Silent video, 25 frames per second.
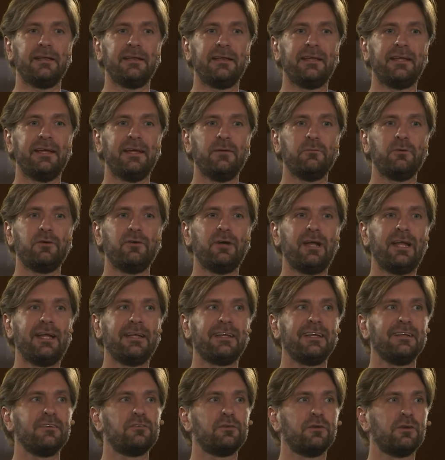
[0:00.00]
they were
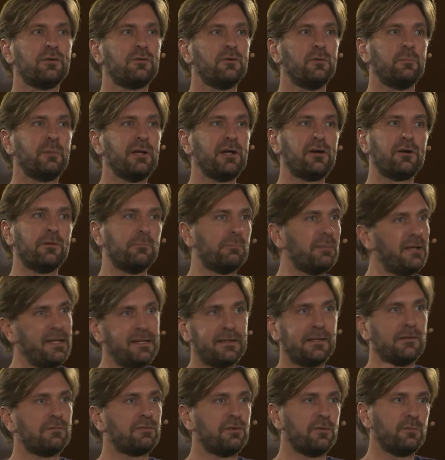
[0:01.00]
relating to the group in a
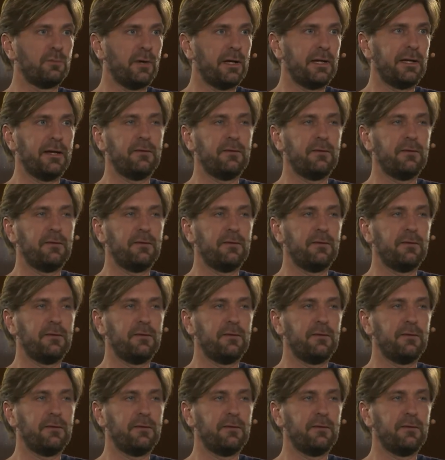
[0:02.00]
complete different way.